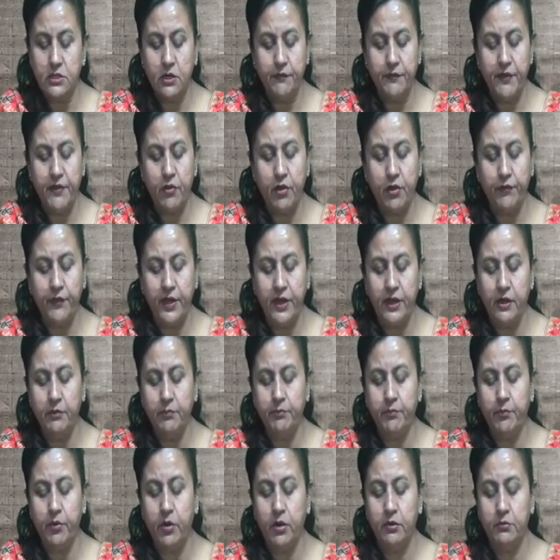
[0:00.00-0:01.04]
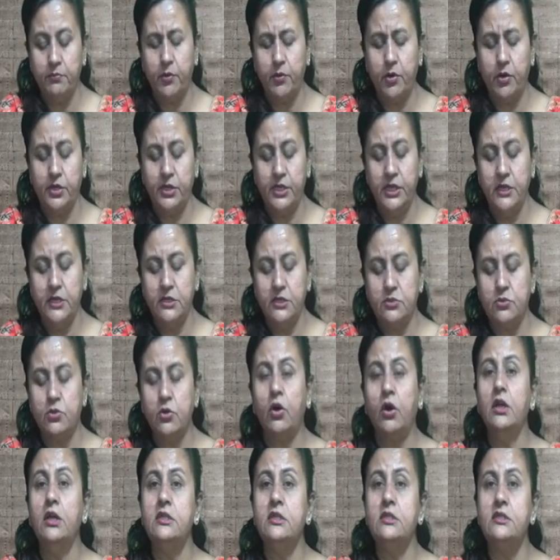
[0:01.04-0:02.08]
of another body is
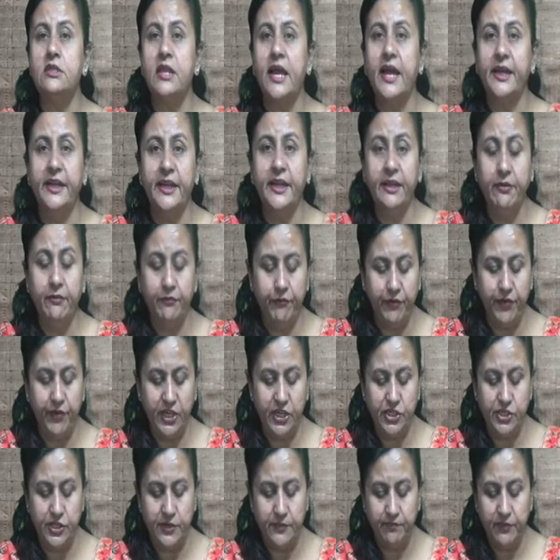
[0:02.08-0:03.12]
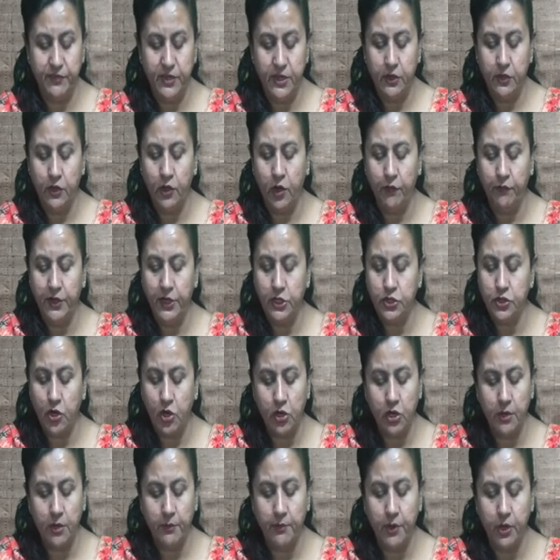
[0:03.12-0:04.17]
called sliding friction. Now, we'll
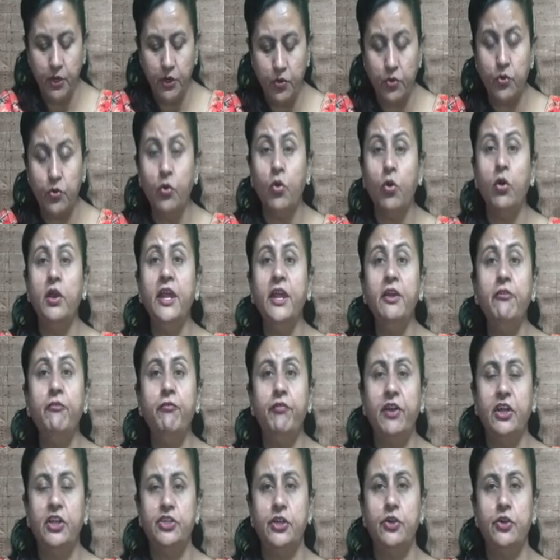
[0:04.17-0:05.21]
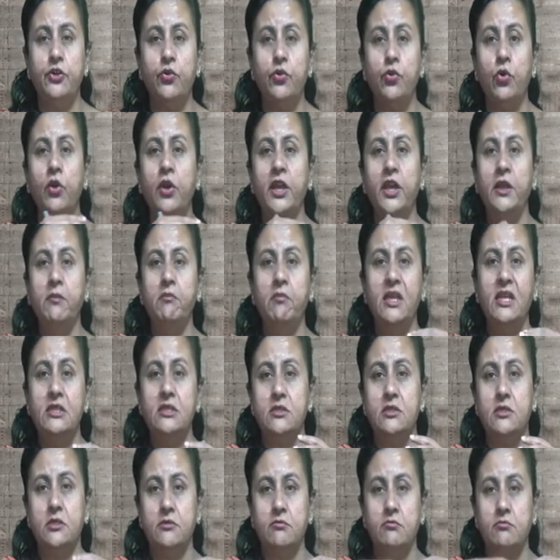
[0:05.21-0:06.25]
talk about rolling friction. Rolling
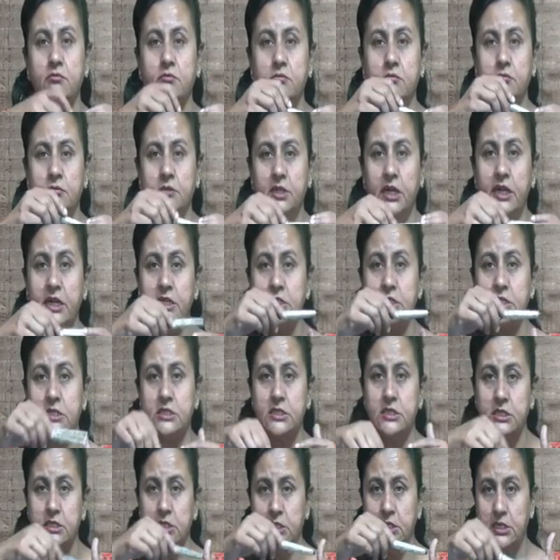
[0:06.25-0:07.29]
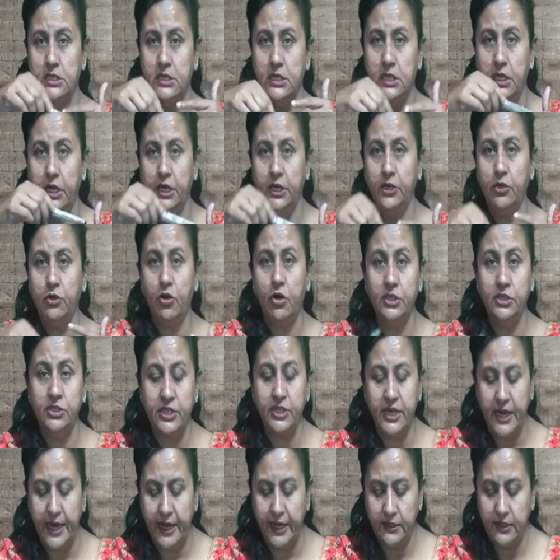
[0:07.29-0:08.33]
means it's in
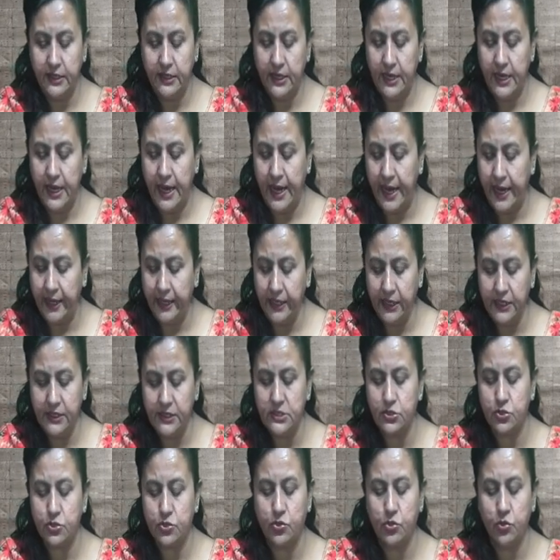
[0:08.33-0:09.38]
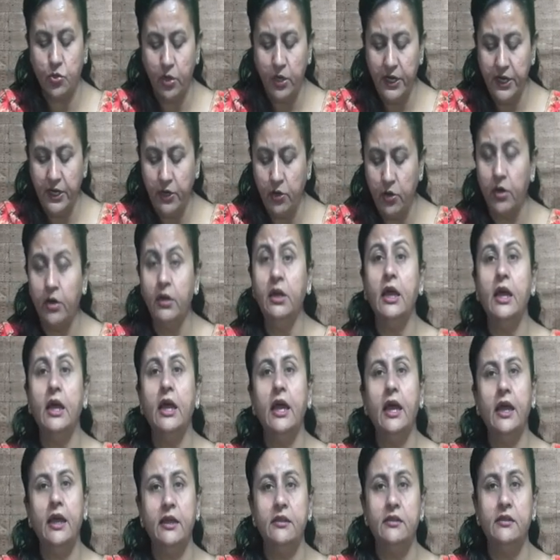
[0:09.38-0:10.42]
contact and it is rolling on
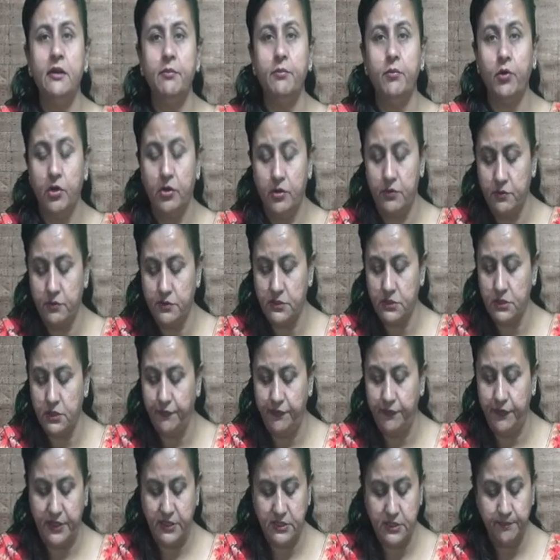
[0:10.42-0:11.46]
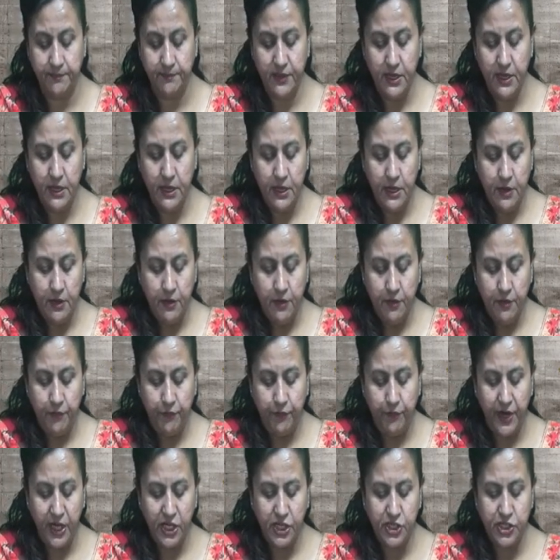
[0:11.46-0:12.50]
another surface.
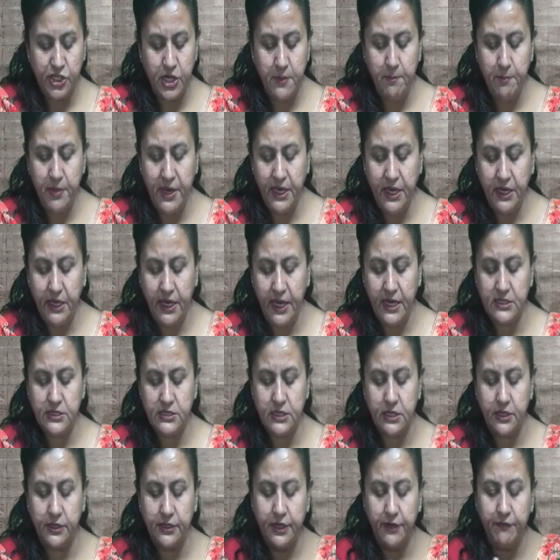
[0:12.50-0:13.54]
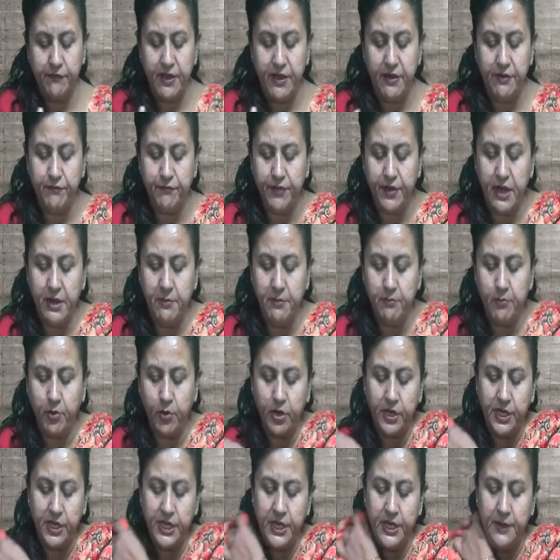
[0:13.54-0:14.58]
Friction being exerted when one
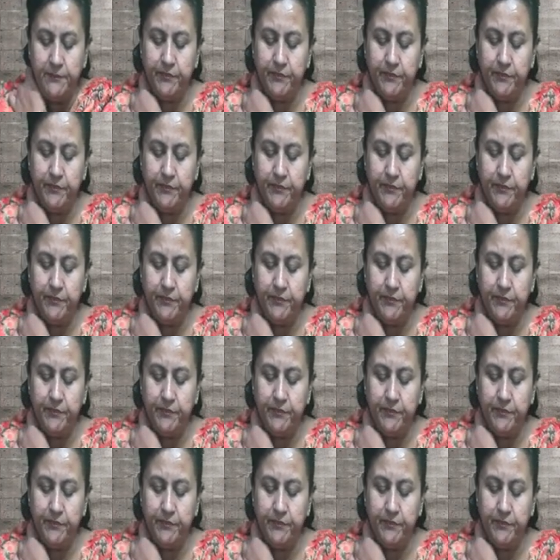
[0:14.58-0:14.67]
body